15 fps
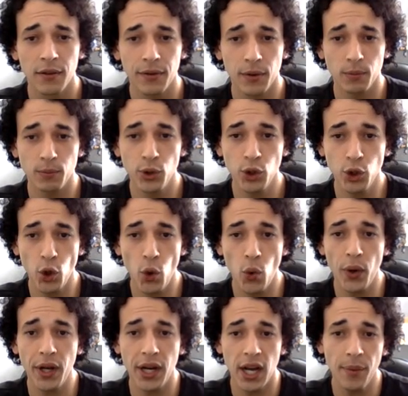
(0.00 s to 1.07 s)
from
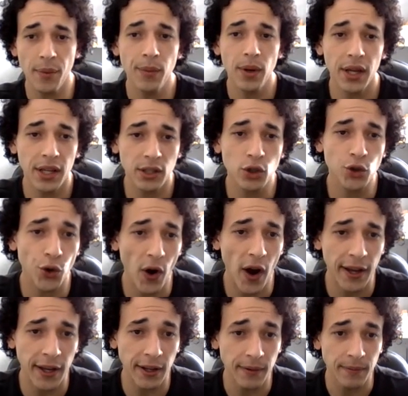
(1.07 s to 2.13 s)
showing up and
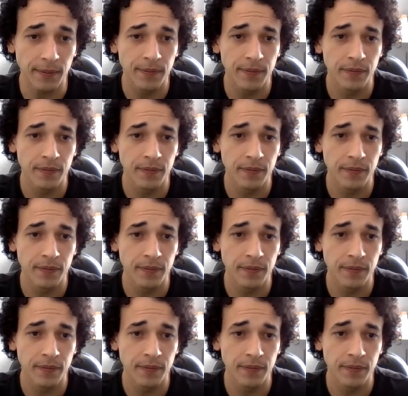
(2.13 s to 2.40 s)
trying,